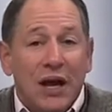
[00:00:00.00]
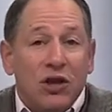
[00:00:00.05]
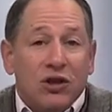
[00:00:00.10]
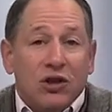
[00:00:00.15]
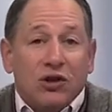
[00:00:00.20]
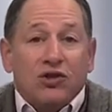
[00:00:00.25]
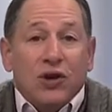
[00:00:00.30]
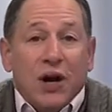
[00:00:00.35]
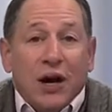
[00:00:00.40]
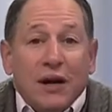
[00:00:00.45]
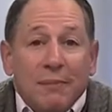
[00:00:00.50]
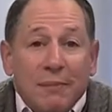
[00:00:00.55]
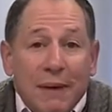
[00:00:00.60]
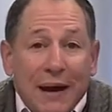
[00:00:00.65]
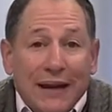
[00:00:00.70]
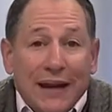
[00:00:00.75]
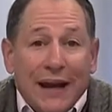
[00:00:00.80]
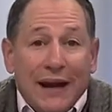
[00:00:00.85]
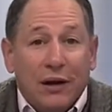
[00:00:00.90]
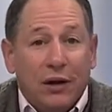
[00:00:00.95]
They're trying to
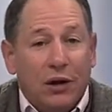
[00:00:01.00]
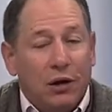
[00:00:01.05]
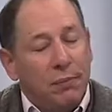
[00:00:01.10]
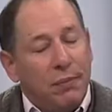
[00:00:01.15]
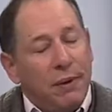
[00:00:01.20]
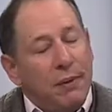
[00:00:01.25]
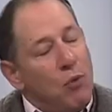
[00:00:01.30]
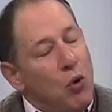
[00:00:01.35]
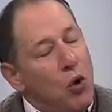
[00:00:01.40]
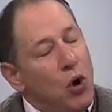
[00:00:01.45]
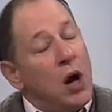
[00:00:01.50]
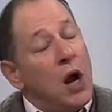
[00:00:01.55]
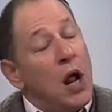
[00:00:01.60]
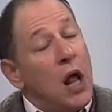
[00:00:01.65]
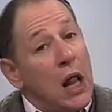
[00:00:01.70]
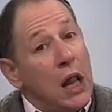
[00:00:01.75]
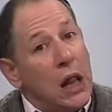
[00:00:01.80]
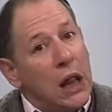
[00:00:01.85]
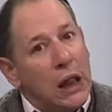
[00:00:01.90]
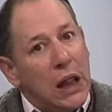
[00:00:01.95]
make that a little bit more
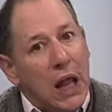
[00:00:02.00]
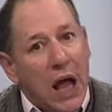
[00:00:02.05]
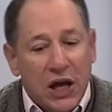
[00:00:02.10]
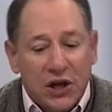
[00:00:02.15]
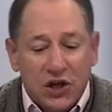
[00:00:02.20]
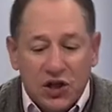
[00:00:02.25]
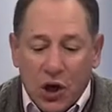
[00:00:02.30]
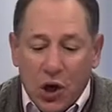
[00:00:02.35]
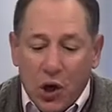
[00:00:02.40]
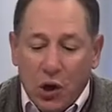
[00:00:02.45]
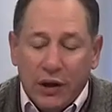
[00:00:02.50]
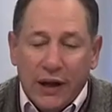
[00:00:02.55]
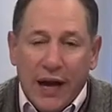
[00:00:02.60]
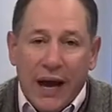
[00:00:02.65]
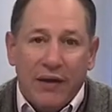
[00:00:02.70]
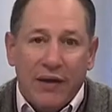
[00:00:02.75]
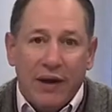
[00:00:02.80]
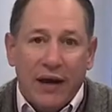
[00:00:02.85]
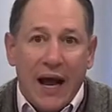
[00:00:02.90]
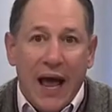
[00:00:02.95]
logical
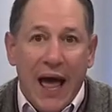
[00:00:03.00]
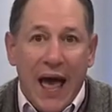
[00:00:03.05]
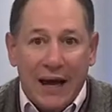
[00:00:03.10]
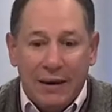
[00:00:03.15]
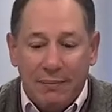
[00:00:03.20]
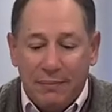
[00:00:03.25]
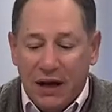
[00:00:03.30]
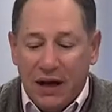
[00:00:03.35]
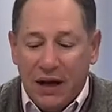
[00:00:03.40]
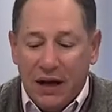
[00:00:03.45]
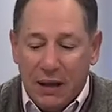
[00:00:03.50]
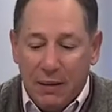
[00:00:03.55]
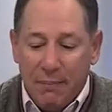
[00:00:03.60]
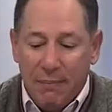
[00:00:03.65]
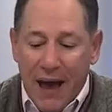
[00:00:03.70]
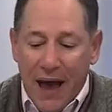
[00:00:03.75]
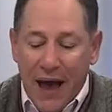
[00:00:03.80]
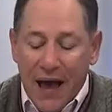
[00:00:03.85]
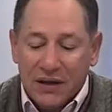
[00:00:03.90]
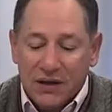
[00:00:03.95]
now than it had been in the
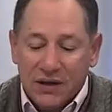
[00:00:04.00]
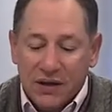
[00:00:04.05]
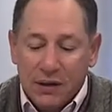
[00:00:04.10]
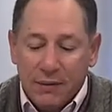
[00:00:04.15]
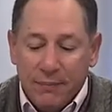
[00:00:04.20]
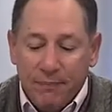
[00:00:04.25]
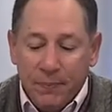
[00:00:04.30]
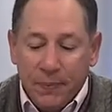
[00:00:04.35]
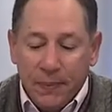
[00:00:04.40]
past.